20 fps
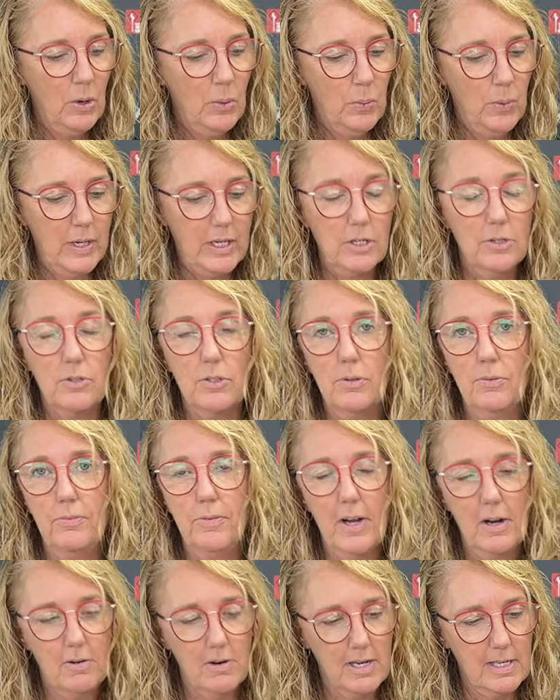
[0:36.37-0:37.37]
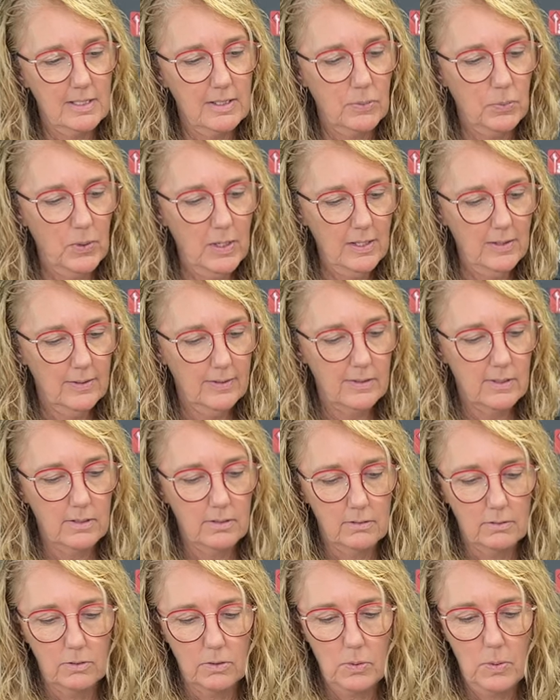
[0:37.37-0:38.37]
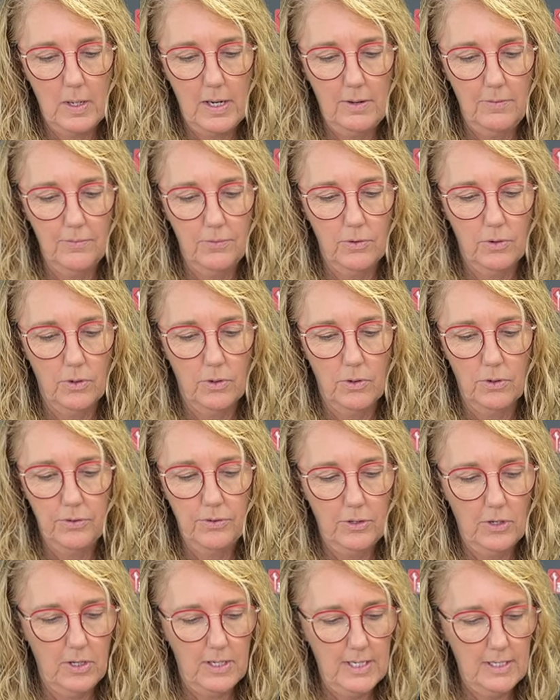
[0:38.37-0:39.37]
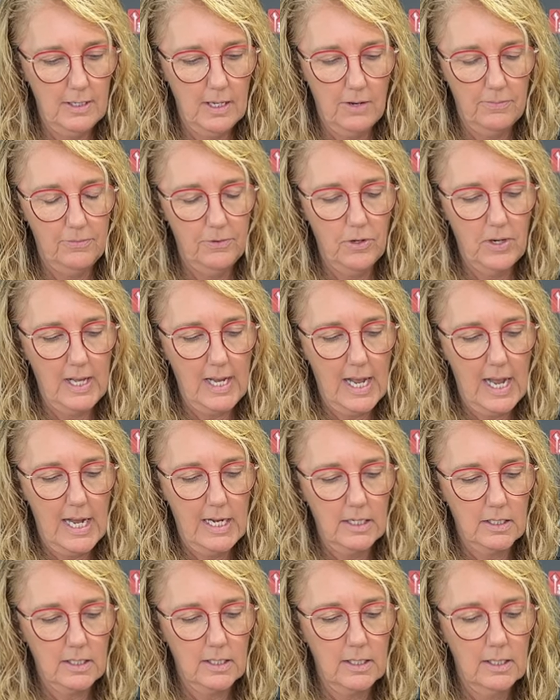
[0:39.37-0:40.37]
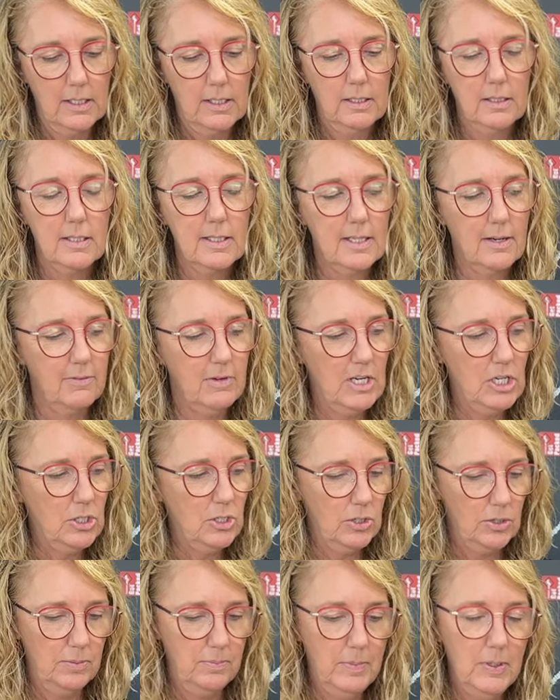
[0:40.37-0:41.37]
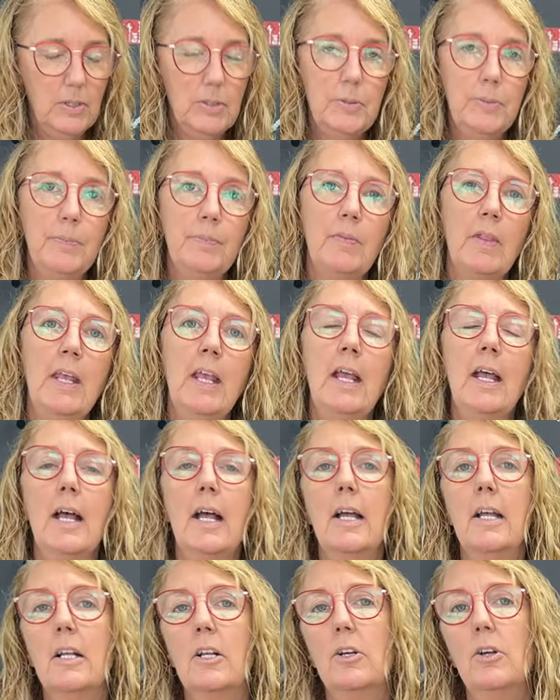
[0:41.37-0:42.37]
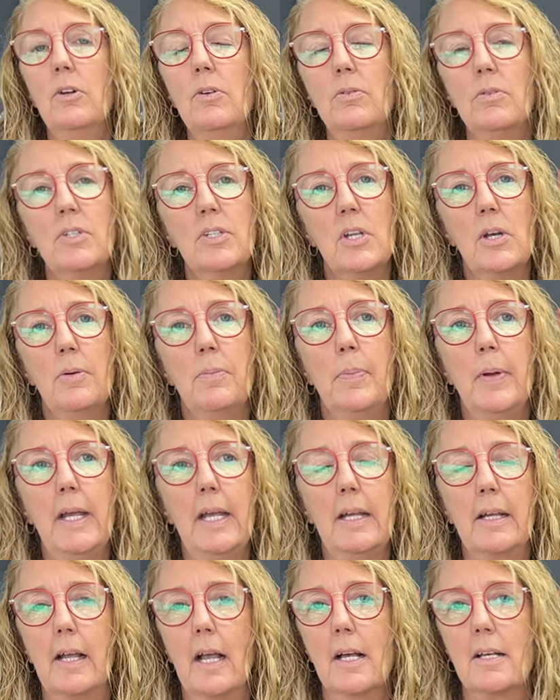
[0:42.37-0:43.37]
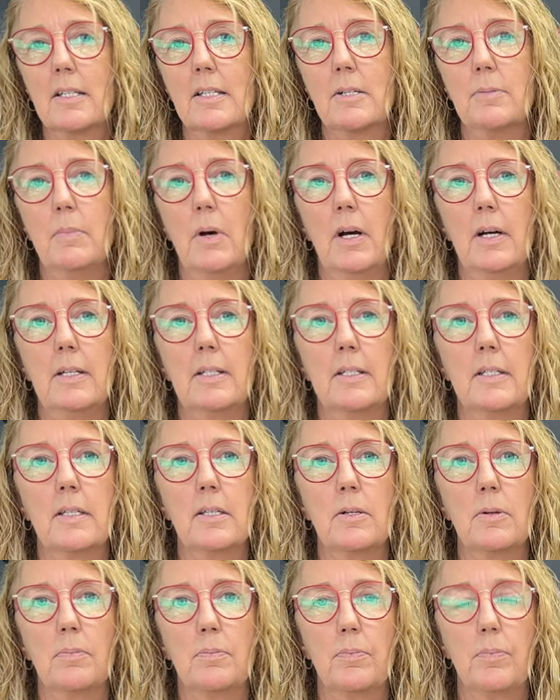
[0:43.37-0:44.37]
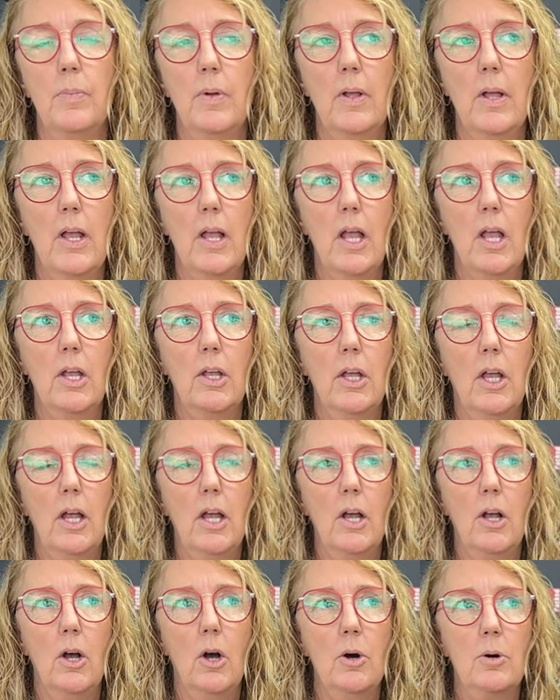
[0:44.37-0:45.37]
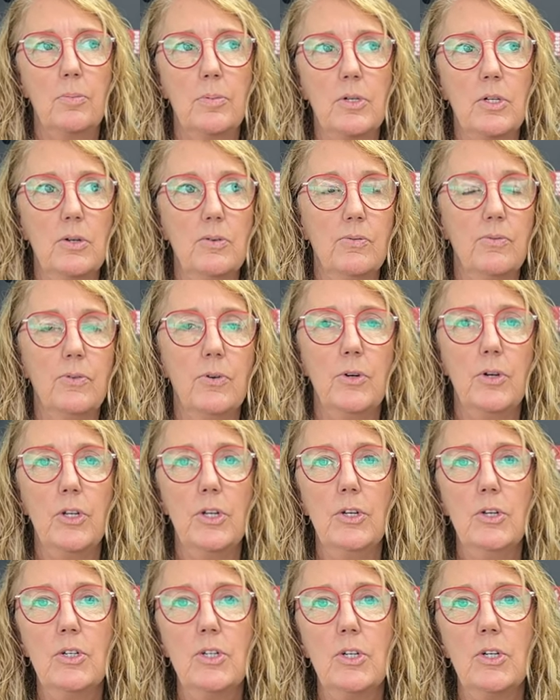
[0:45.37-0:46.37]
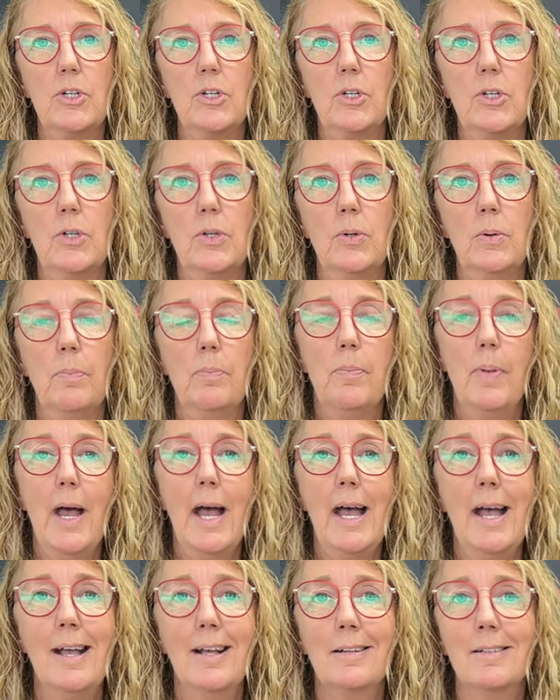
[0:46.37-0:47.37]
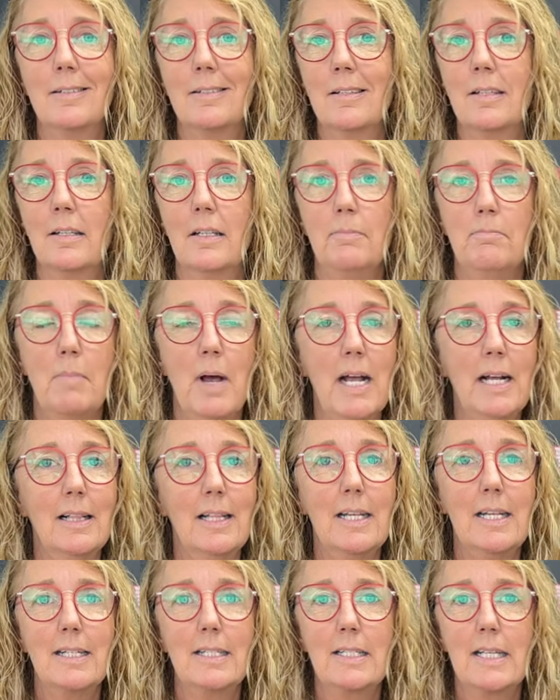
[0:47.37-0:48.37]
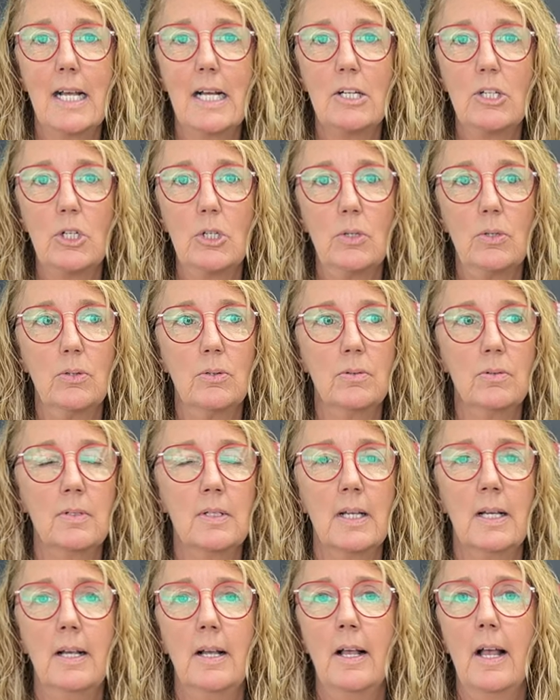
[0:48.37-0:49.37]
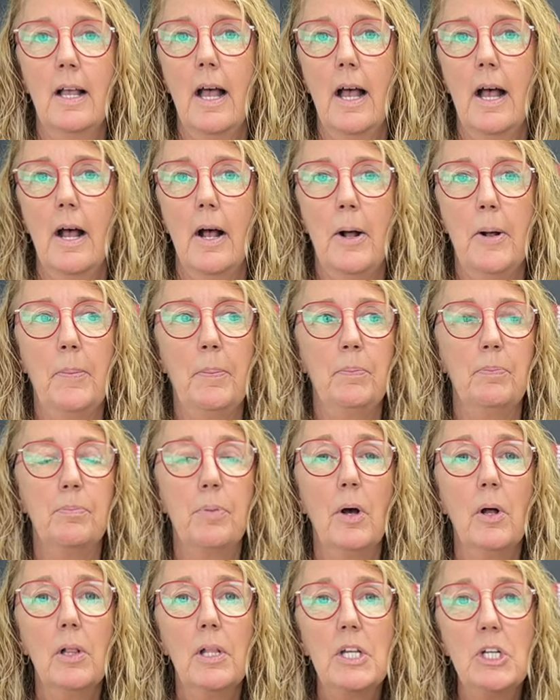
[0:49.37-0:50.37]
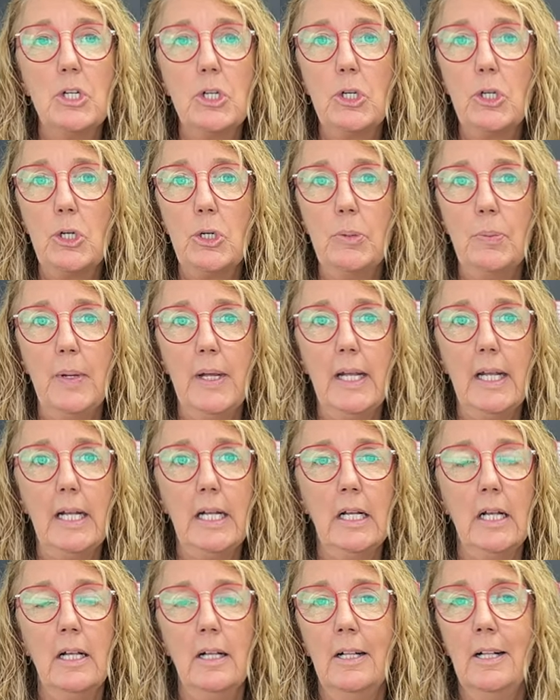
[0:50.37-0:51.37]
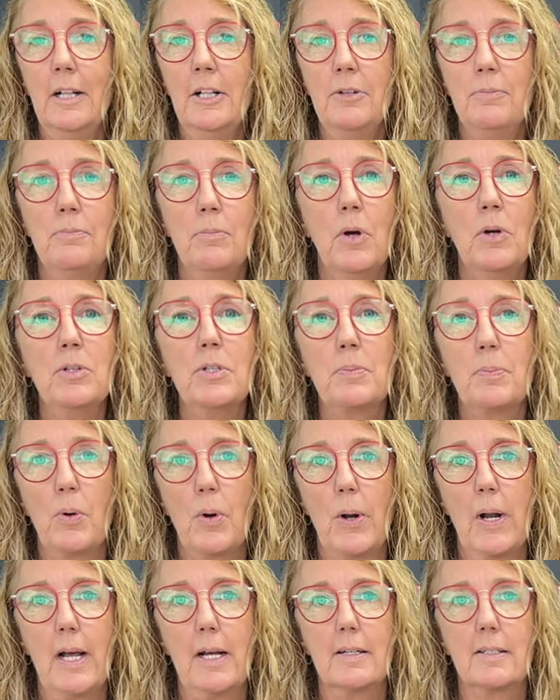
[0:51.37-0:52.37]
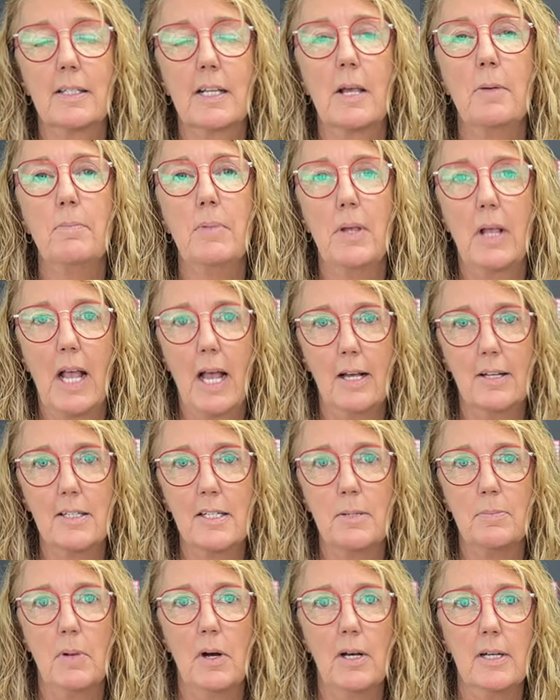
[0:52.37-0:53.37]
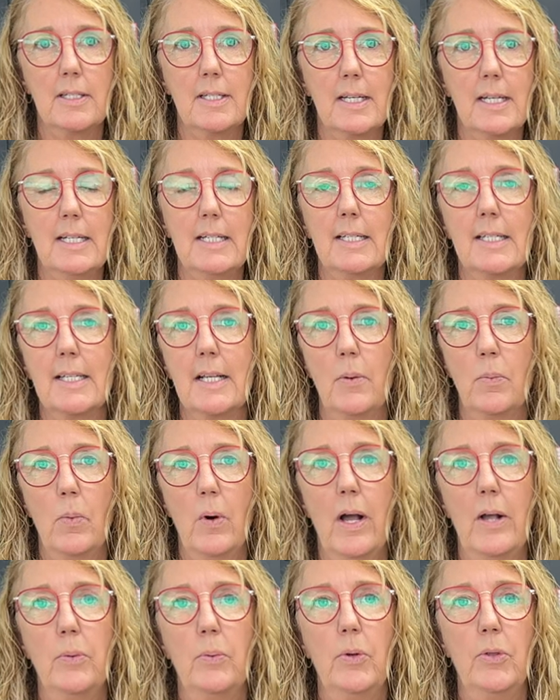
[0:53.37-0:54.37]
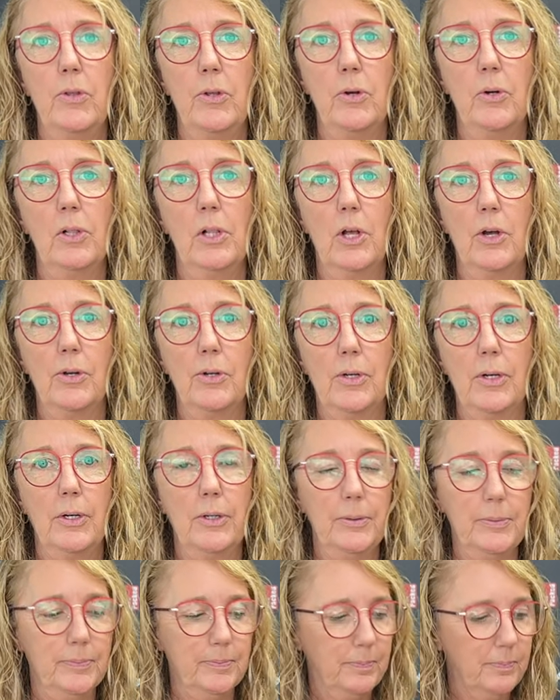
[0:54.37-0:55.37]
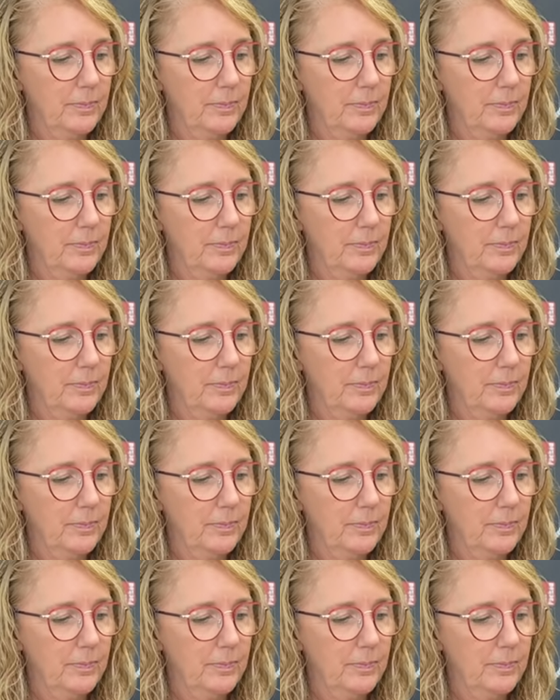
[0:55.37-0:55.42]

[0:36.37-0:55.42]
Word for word: We can do various widths, 24, 30, uh, 48, 72 mil. It can also be a customized option for you to do bags, mailing satchels, um, poly tubing. Most products can be customized in some way with your logo.